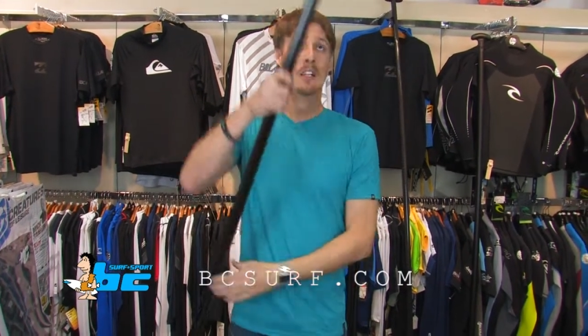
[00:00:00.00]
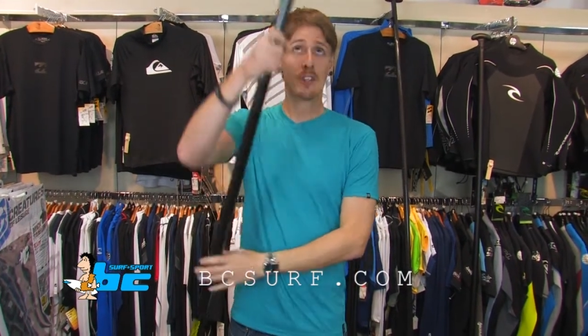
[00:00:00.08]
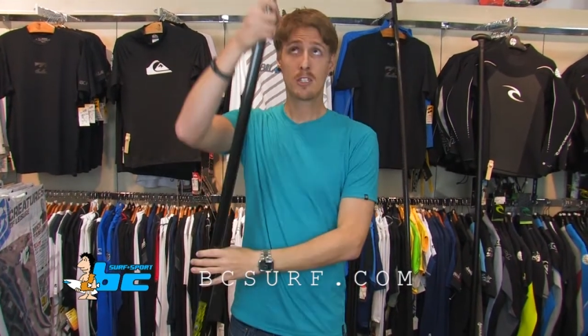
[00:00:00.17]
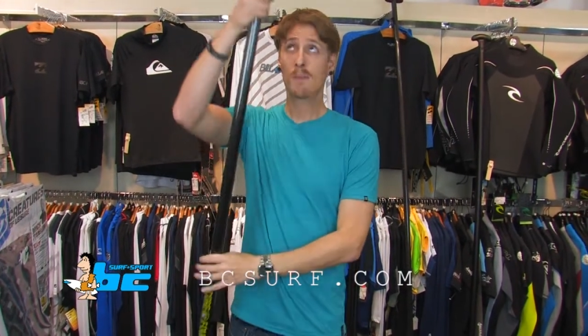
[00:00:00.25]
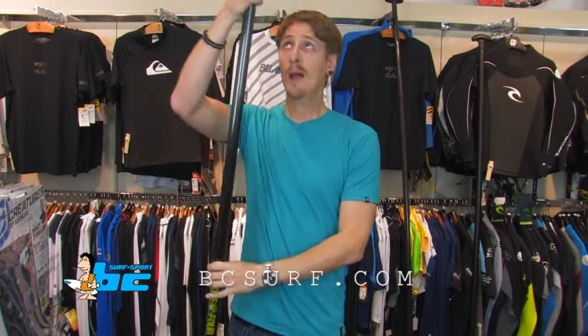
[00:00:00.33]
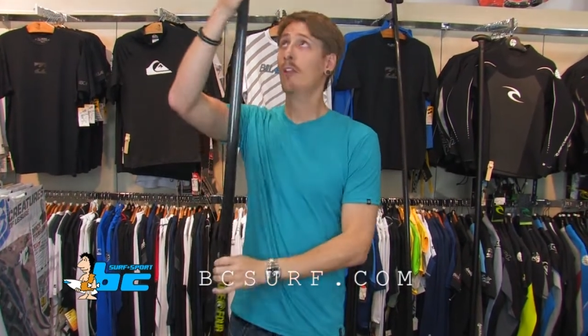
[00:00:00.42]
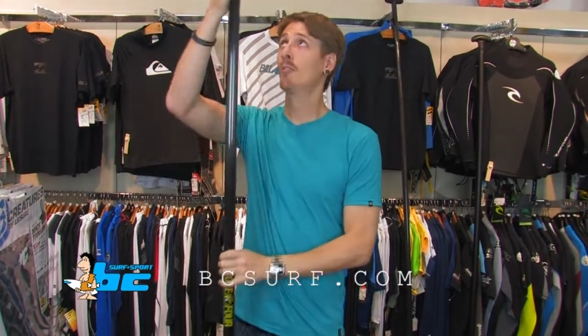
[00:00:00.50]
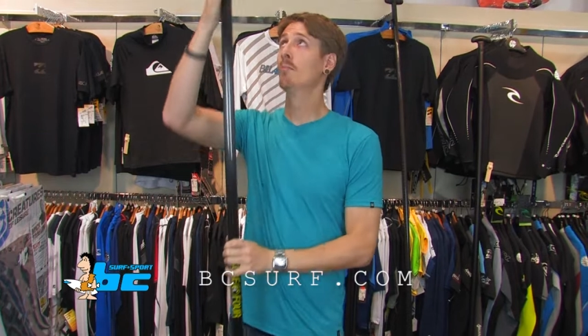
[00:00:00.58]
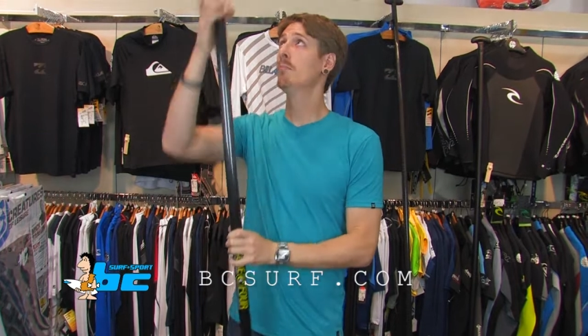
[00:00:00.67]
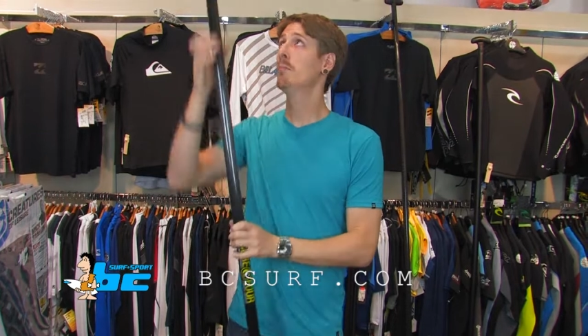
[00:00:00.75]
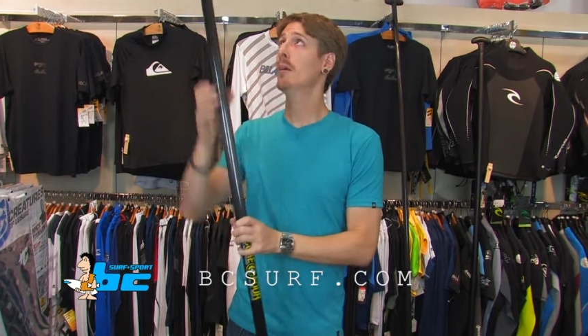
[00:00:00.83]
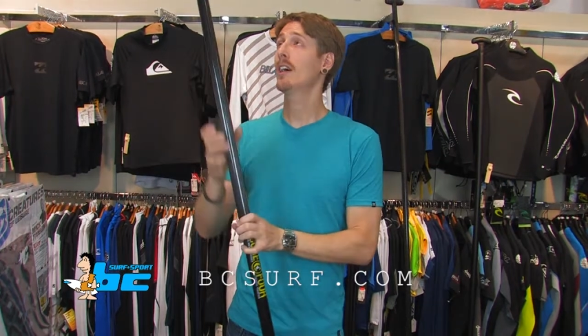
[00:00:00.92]
This paddle is
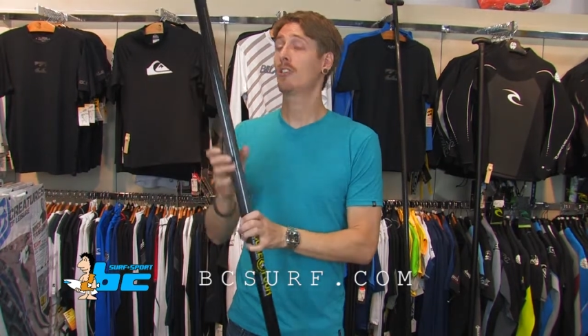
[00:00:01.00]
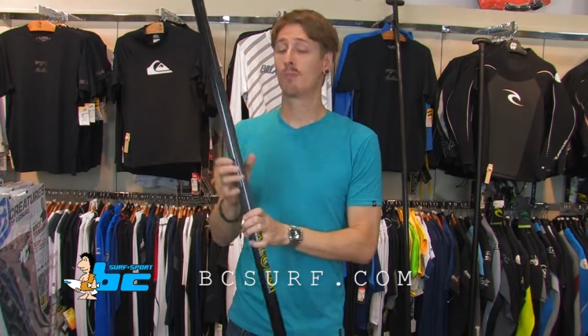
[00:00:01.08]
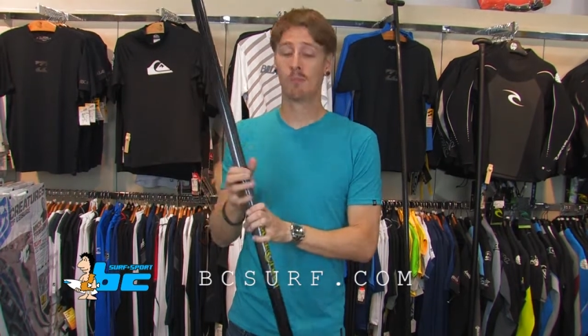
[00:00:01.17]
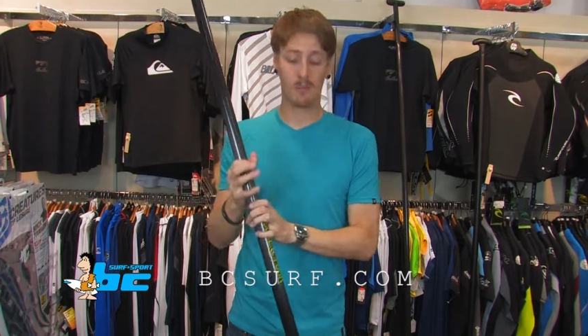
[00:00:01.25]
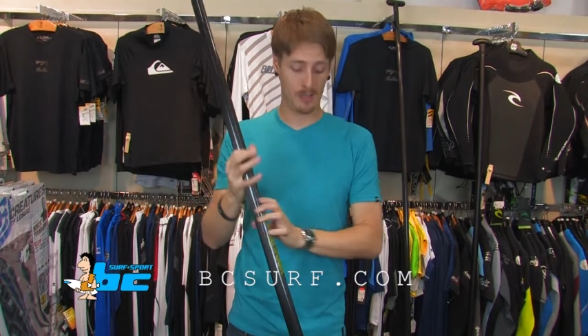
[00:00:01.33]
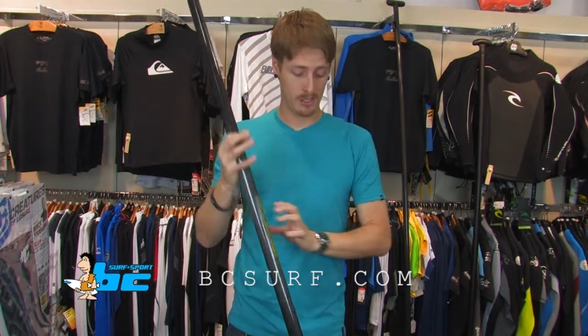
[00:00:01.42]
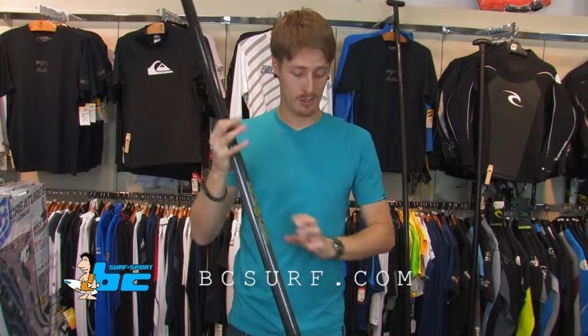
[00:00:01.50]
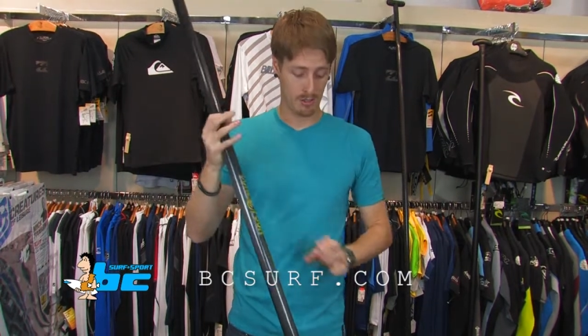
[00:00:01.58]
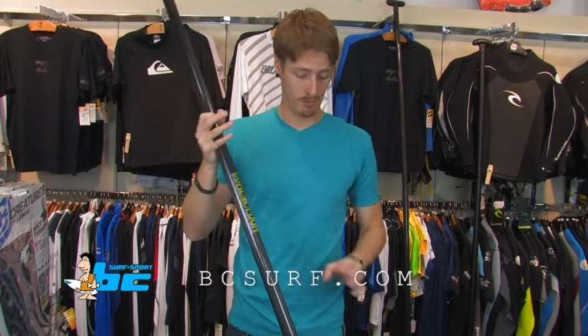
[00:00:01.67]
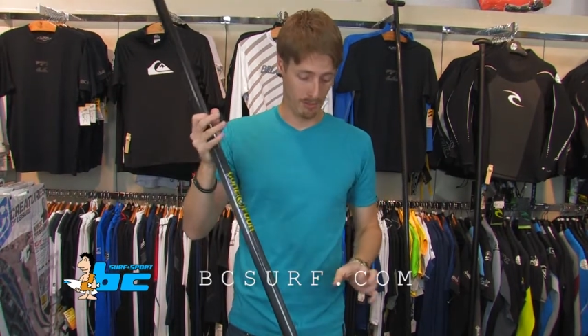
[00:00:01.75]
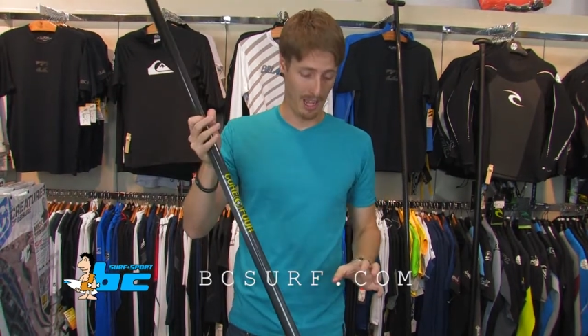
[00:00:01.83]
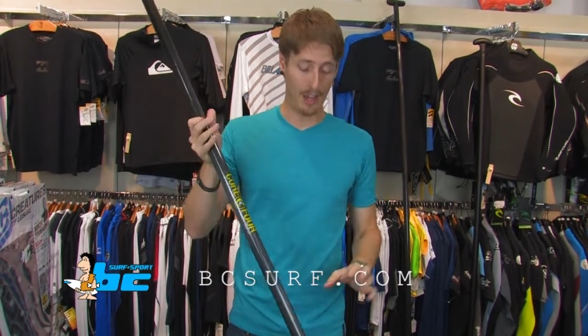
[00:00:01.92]
much
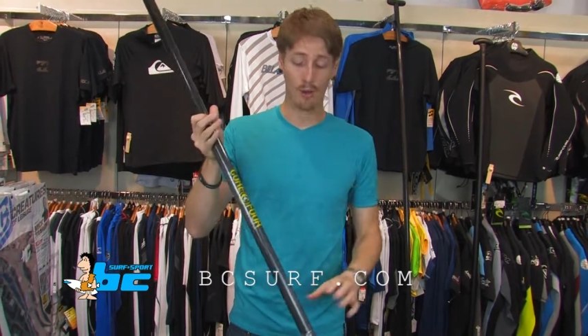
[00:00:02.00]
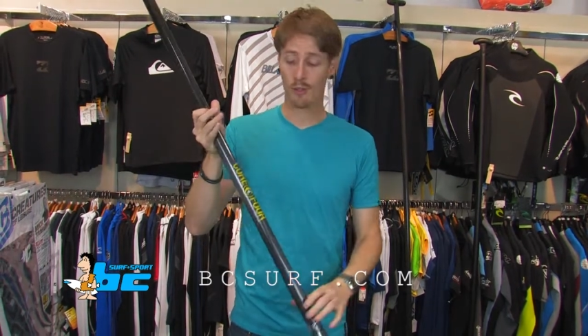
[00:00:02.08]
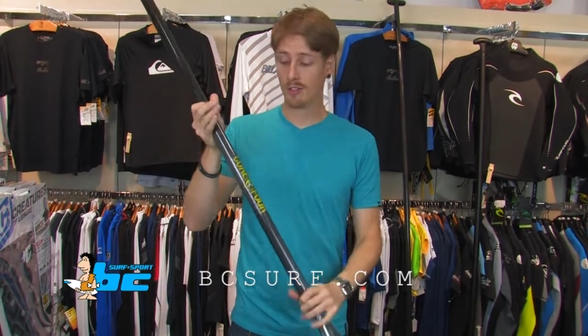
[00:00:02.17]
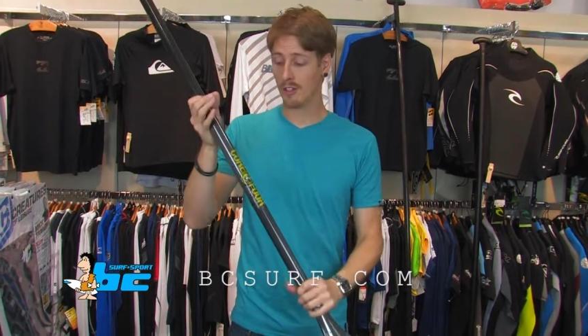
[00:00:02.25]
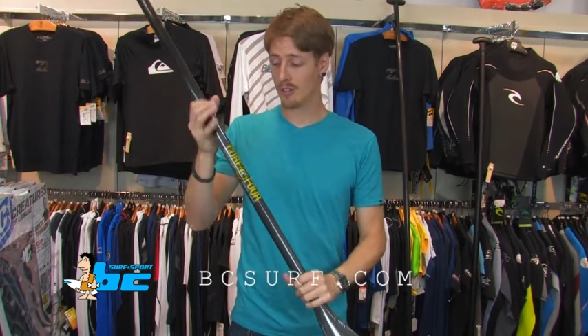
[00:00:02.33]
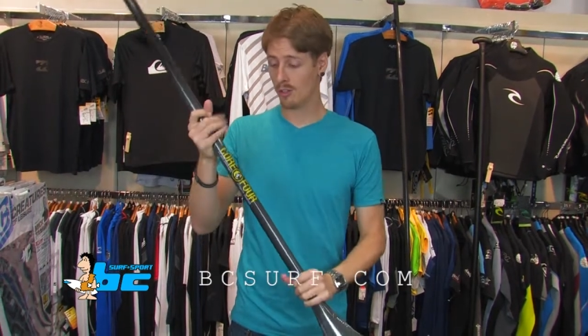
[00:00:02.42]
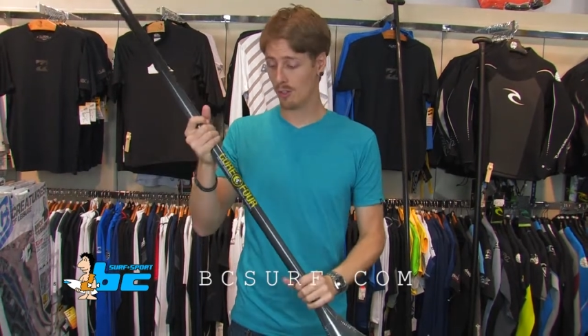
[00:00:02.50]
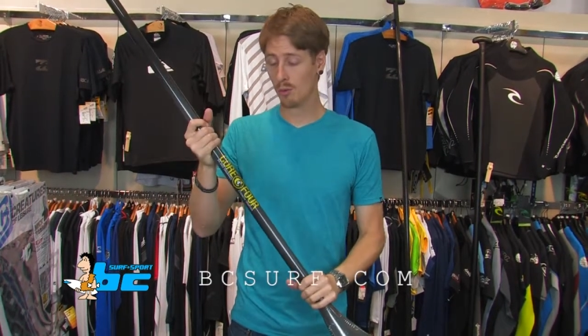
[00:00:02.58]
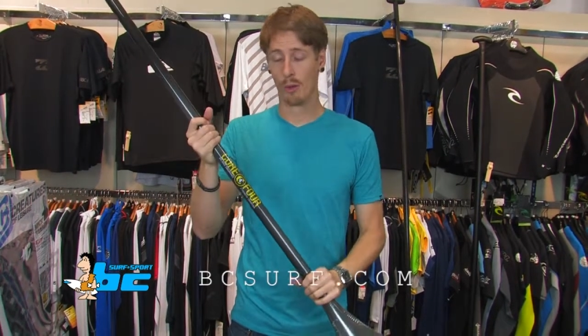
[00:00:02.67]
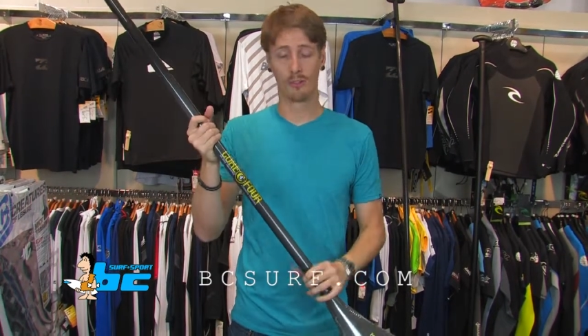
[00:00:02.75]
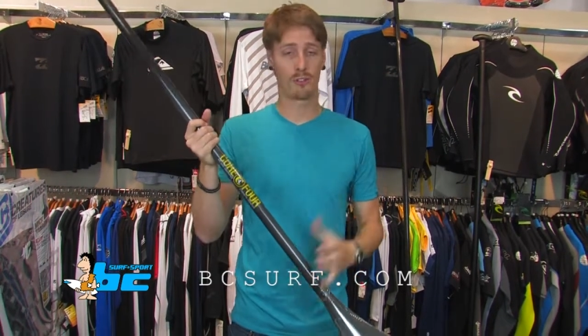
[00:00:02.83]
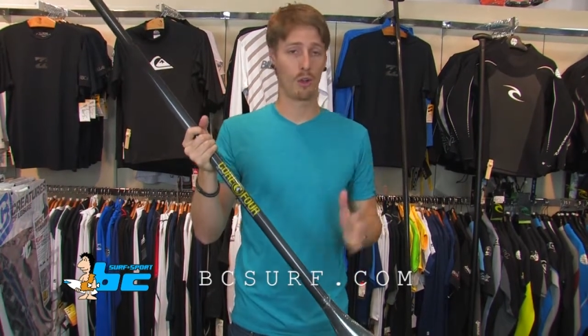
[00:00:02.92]
lighter than the
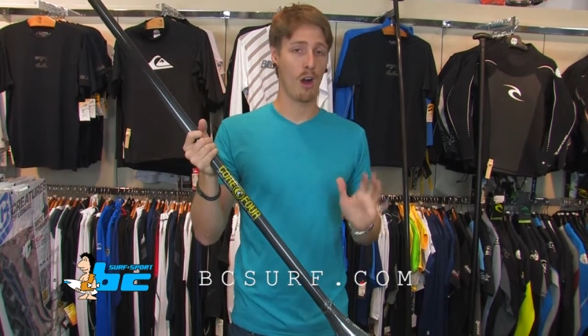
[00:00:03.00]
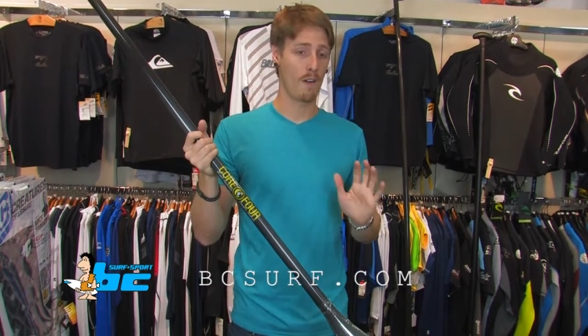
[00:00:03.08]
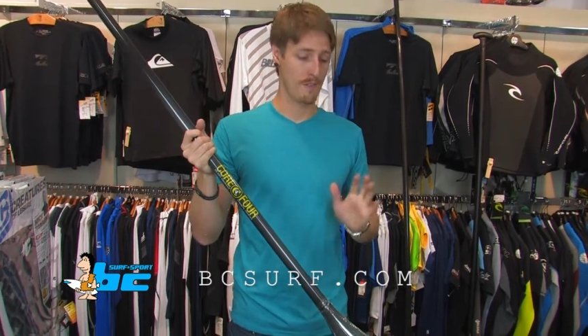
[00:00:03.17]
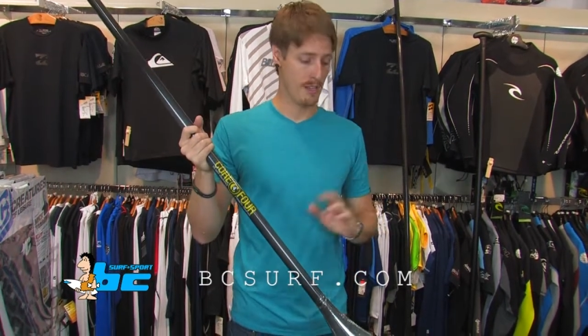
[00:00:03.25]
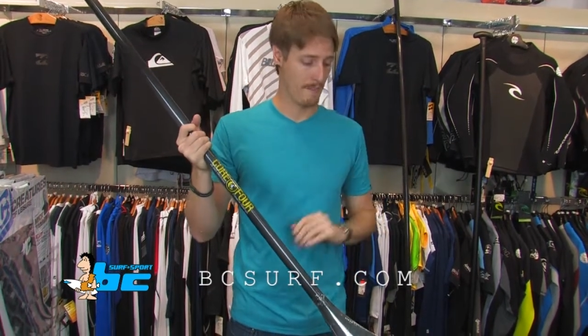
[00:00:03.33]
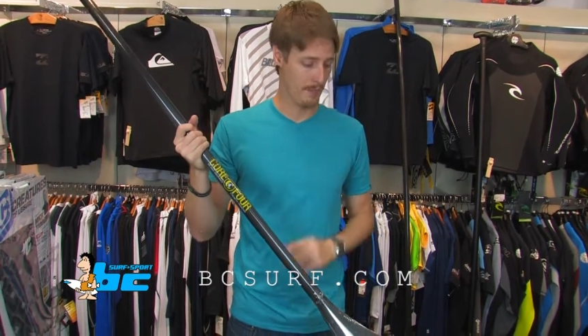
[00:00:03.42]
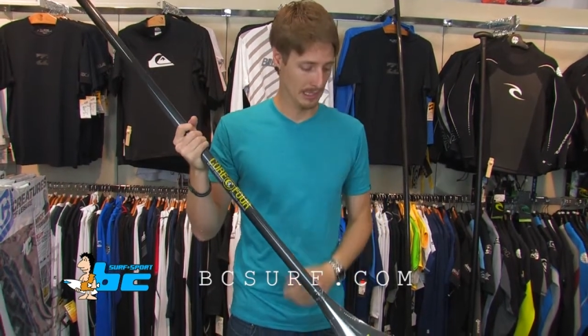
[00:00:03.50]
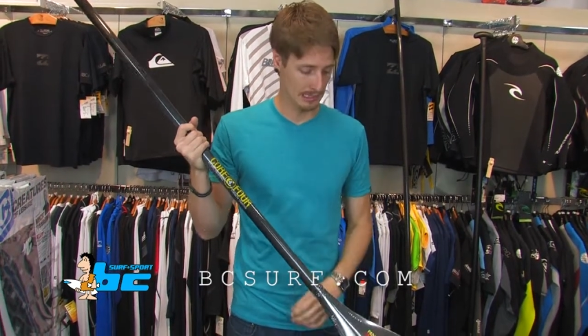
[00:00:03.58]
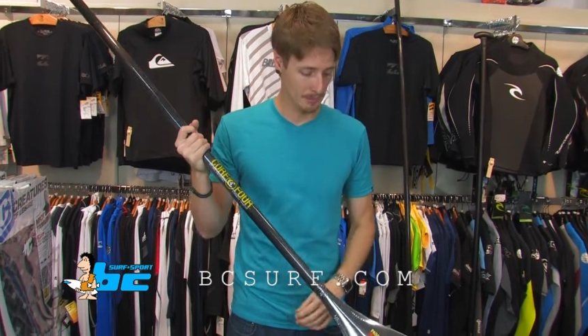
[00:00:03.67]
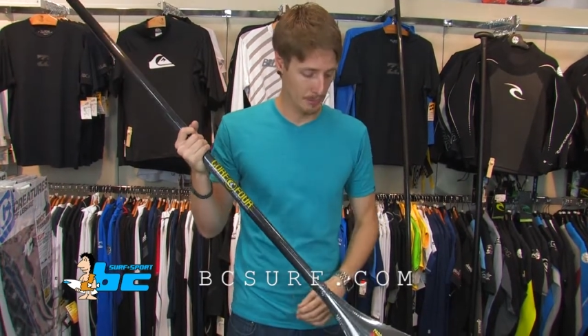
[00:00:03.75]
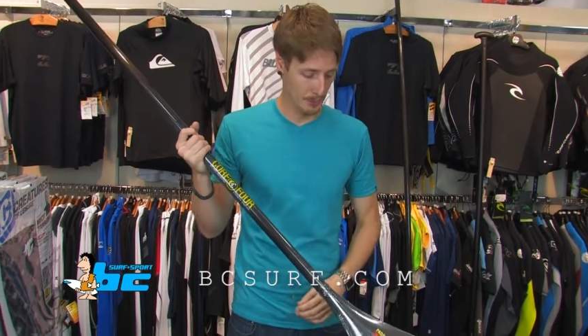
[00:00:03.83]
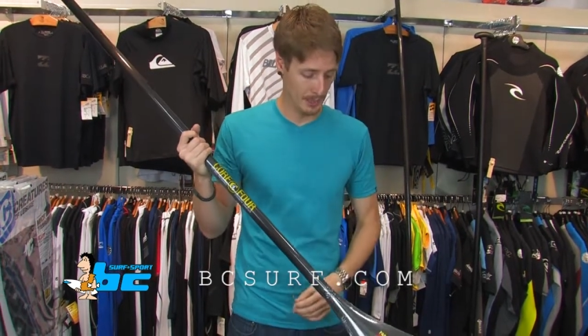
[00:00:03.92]
two, while still offering that
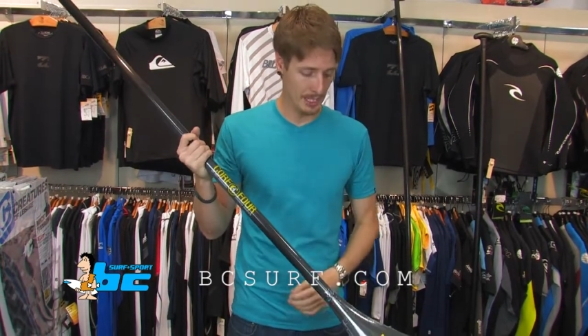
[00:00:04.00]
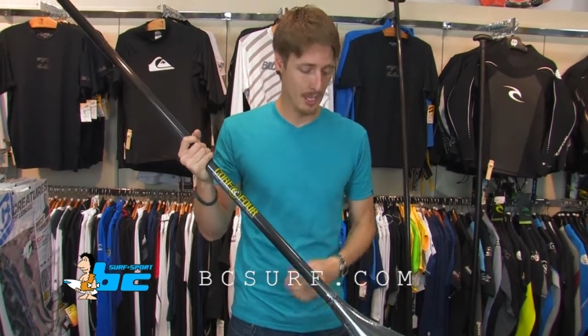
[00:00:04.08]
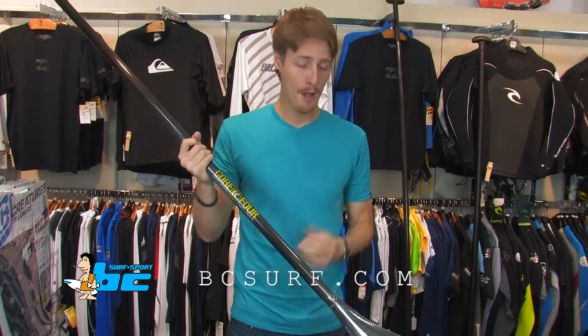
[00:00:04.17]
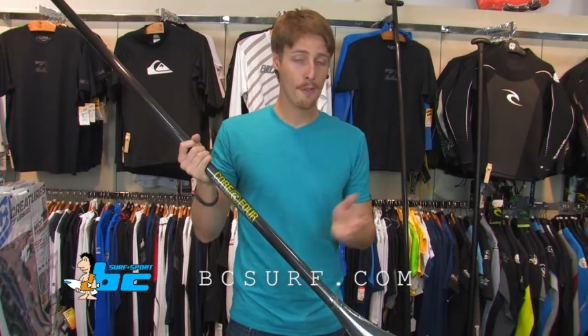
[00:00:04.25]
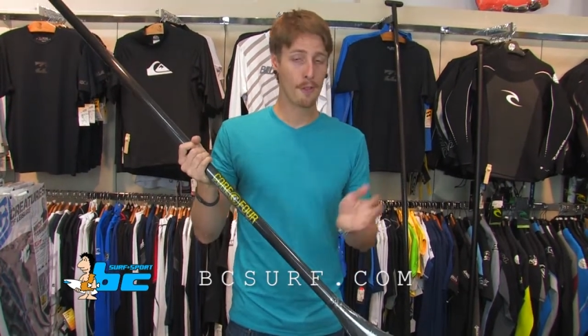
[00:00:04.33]
flexibility.